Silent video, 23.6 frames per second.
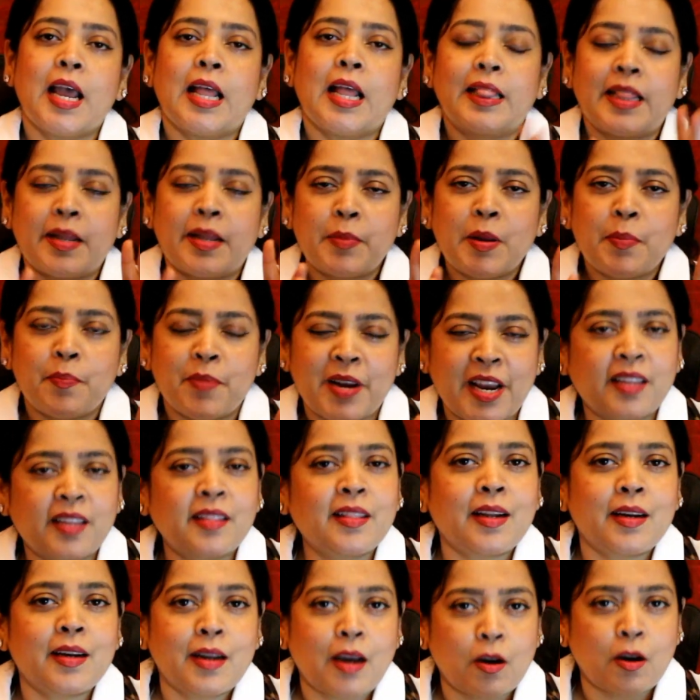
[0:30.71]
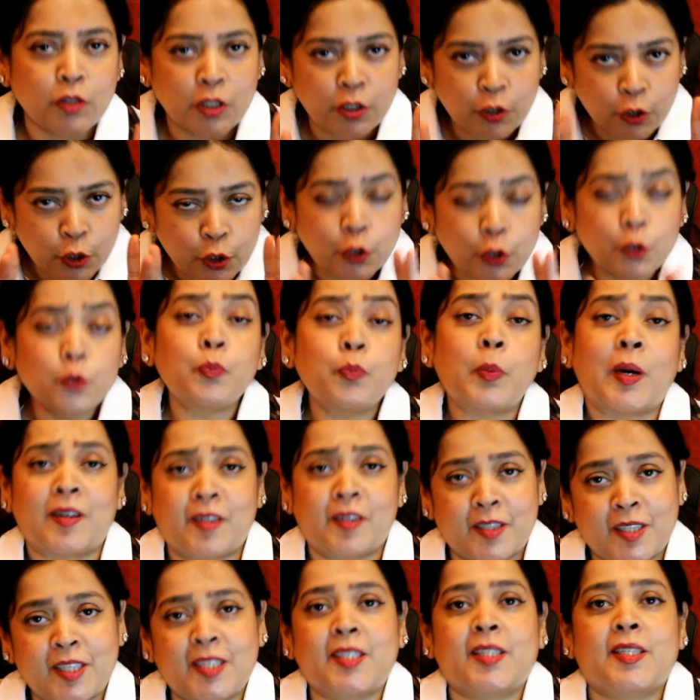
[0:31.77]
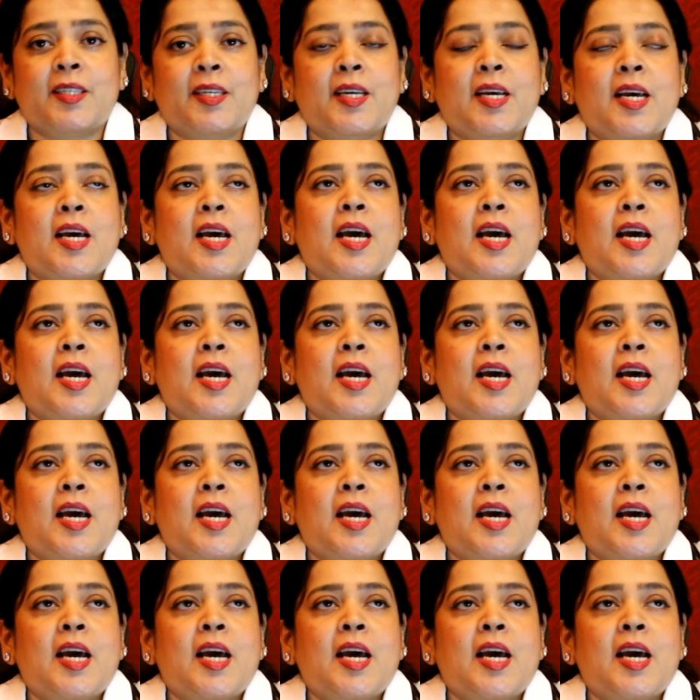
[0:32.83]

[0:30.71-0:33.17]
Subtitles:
Let me break that down in two parts.